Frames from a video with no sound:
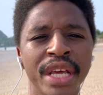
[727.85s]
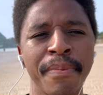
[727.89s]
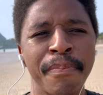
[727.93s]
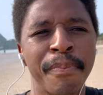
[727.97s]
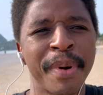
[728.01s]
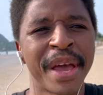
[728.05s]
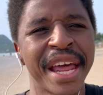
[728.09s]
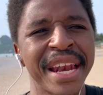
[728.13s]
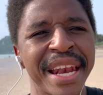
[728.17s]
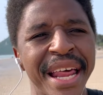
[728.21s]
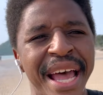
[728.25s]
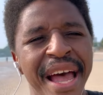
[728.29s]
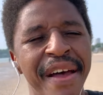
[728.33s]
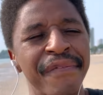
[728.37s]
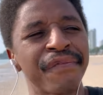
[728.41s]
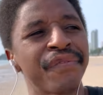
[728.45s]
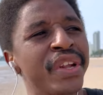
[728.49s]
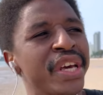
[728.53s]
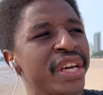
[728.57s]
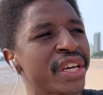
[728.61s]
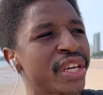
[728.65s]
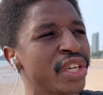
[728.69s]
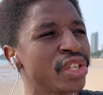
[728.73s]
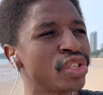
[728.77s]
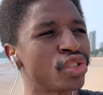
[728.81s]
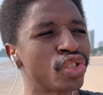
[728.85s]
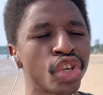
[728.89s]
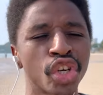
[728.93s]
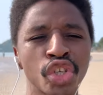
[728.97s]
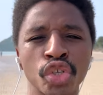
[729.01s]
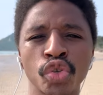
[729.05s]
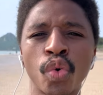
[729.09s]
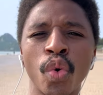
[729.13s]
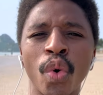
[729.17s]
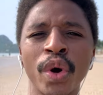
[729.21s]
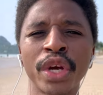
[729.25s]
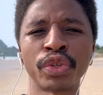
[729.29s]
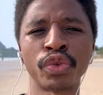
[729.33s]
Ben Affleck is just
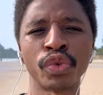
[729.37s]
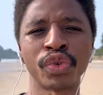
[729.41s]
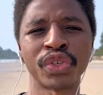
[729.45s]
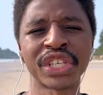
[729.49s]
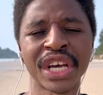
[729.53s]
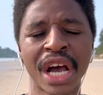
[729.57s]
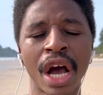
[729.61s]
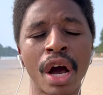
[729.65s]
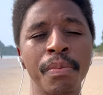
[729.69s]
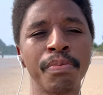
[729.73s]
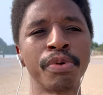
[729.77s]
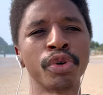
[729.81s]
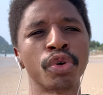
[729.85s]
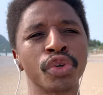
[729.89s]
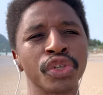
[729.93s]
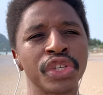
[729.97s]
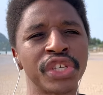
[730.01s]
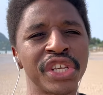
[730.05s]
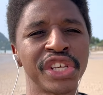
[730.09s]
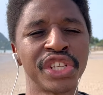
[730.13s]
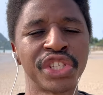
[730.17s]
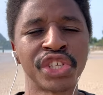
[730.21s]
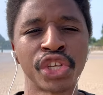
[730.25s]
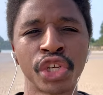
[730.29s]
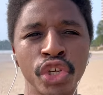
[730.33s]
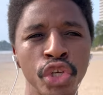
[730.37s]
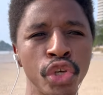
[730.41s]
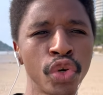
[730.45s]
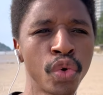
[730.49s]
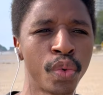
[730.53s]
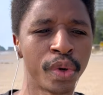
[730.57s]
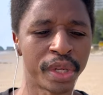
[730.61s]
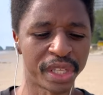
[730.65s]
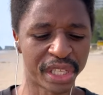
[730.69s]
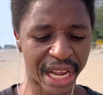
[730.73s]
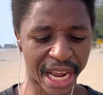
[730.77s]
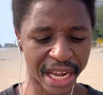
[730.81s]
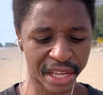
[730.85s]
going to town because he's huge.
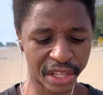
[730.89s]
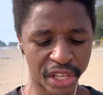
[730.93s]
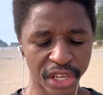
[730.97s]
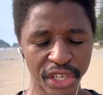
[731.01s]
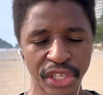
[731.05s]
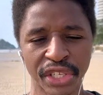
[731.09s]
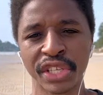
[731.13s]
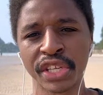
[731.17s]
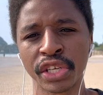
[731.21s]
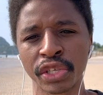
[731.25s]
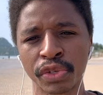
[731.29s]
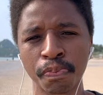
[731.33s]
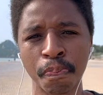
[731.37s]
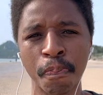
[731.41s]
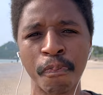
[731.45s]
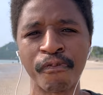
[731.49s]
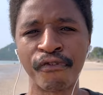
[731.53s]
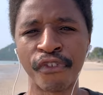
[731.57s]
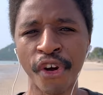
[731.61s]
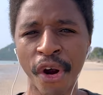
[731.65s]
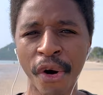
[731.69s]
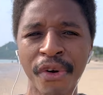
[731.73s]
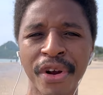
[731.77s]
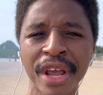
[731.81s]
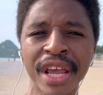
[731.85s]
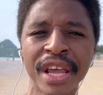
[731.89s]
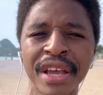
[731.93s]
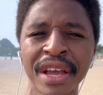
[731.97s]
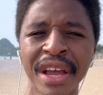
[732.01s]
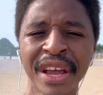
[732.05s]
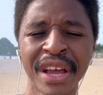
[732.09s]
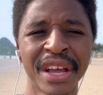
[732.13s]
It's like he's this very